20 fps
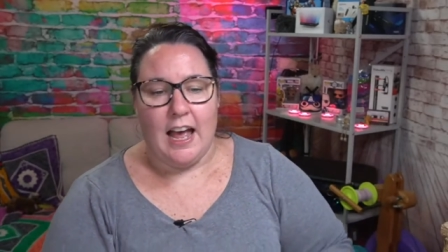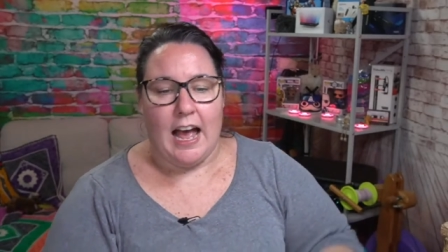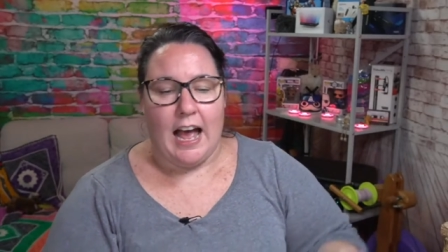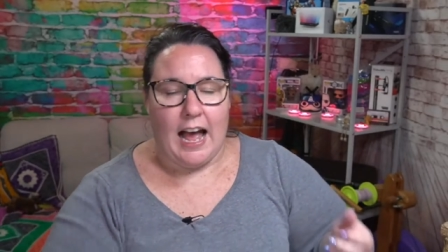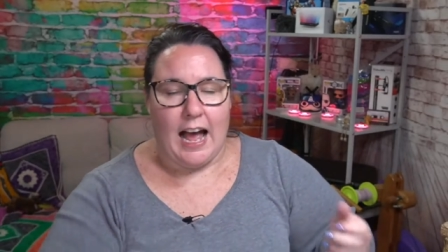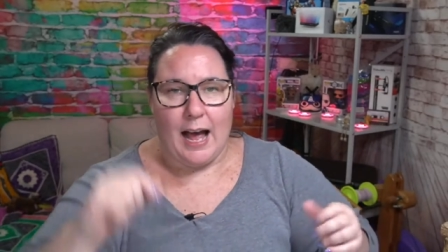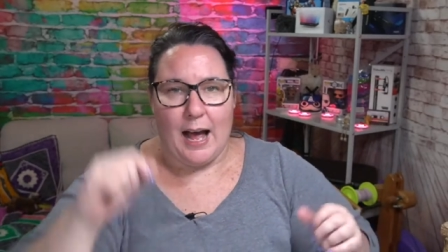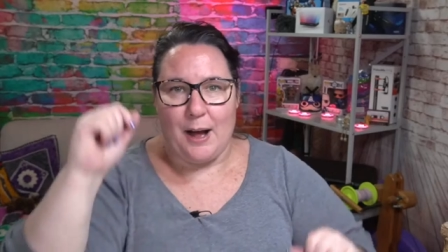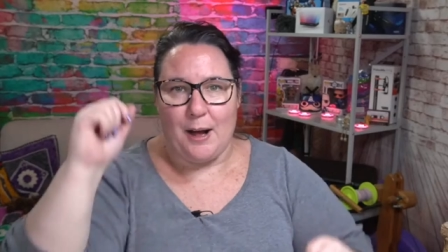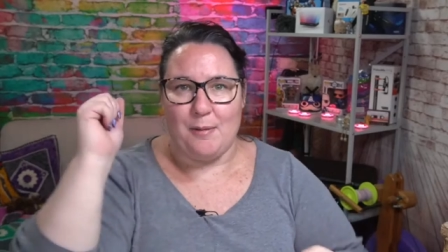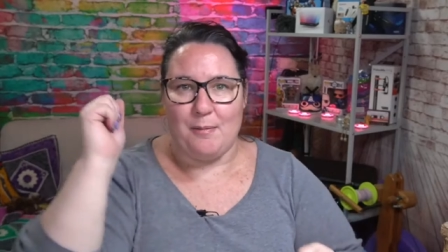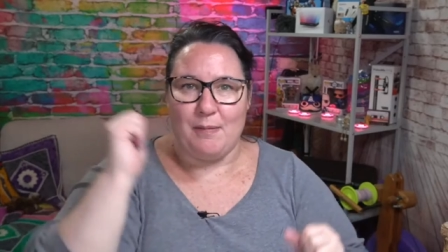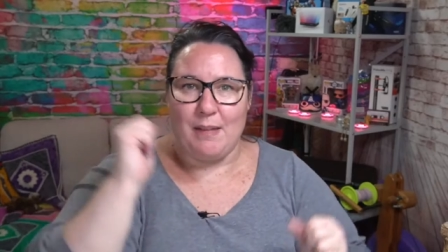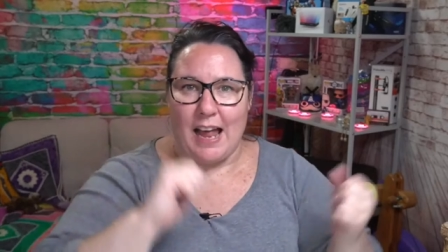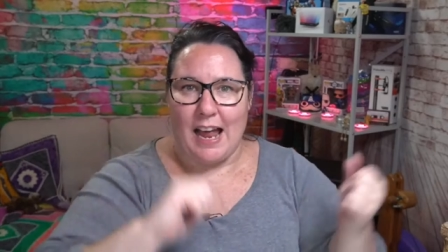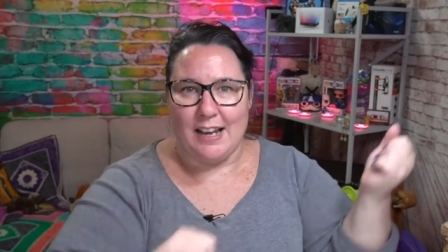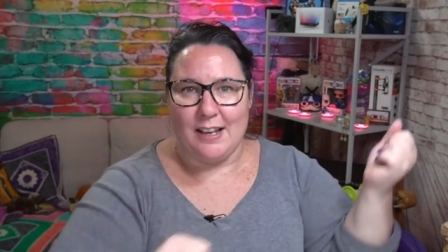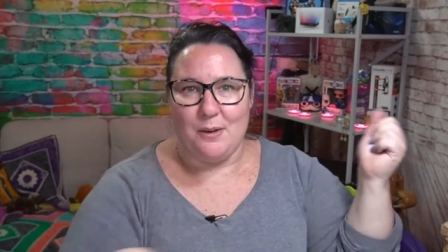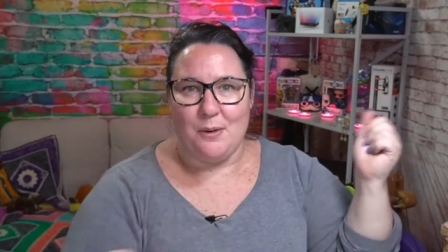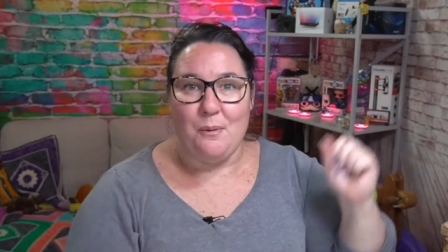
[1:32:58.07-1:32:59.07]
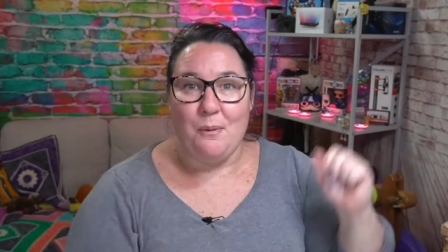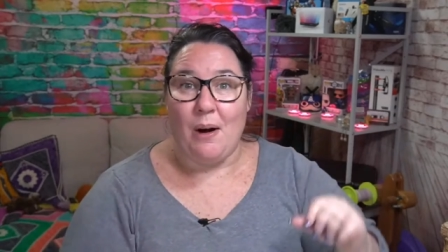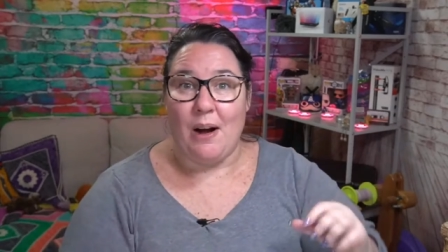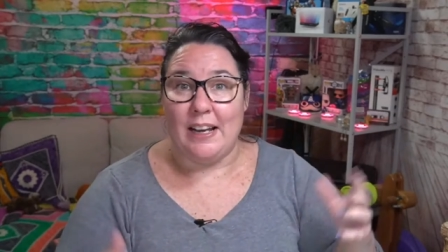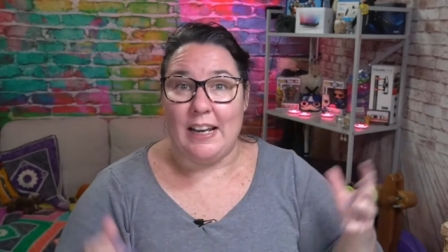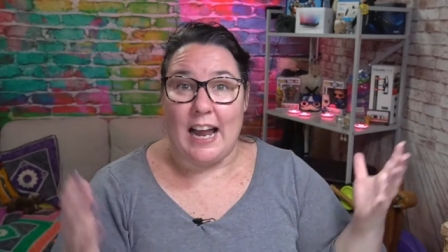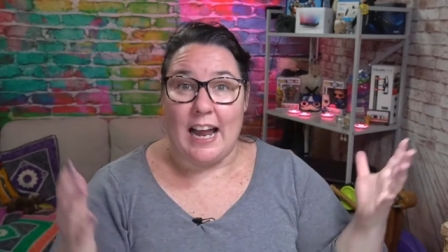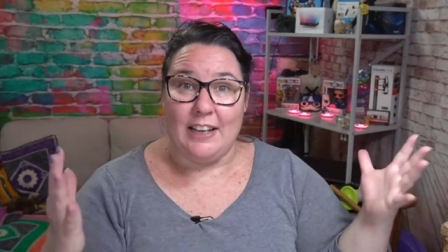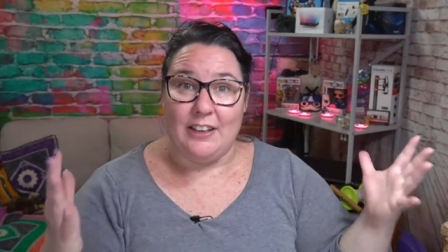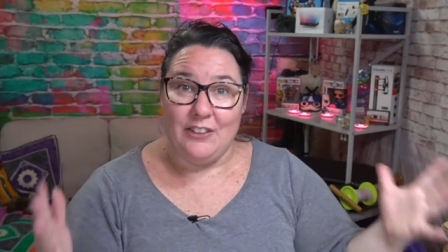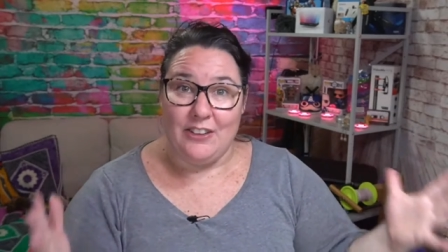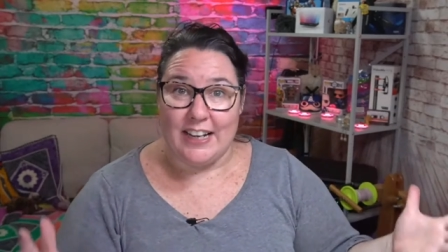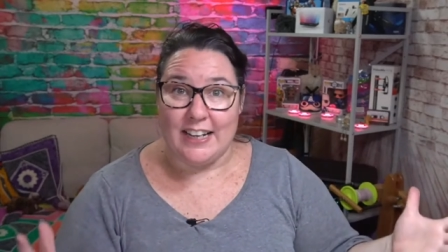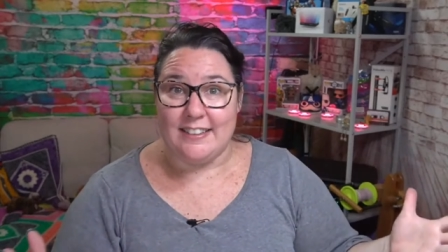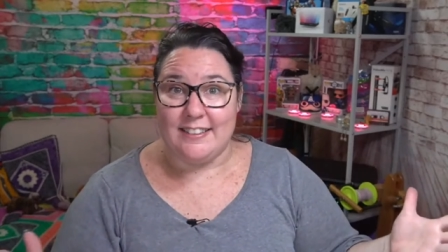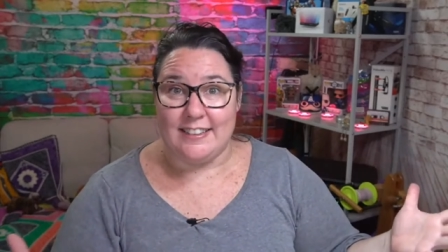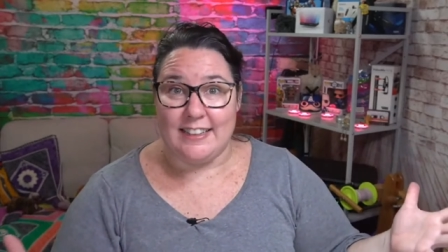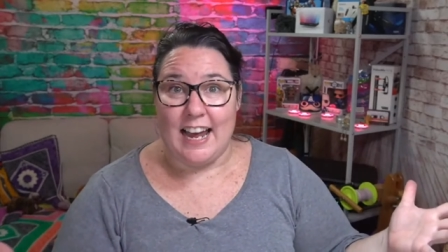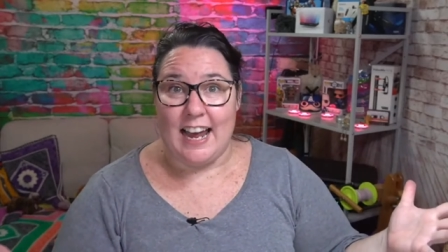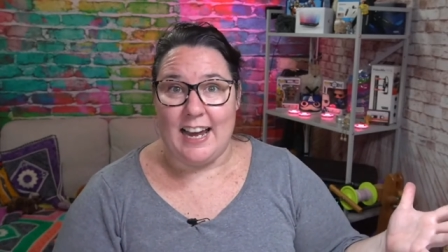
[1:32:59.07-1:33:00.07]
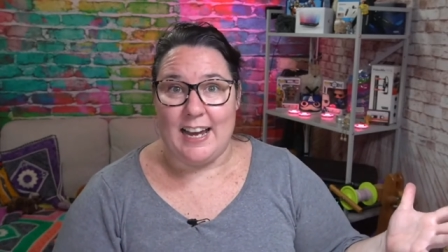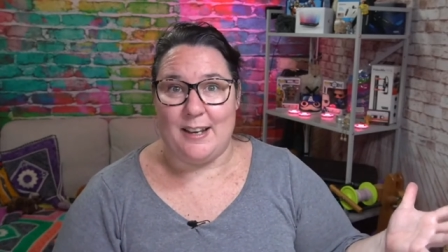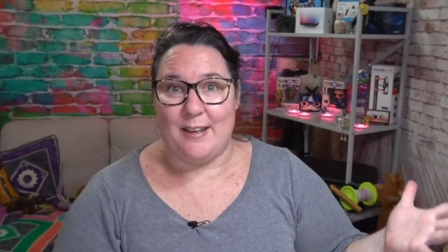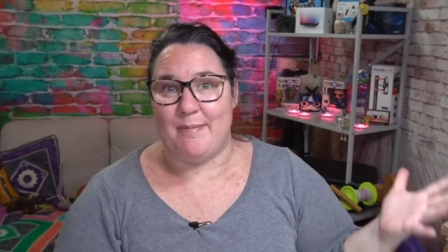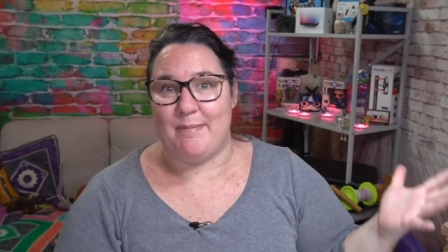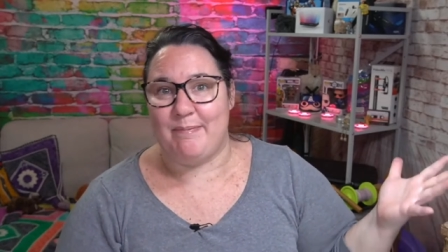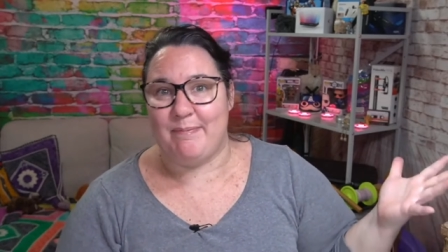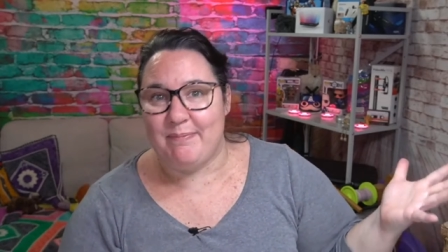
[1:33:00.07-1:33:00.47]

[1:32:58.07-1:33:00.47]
um, and you wind it and you get a skein,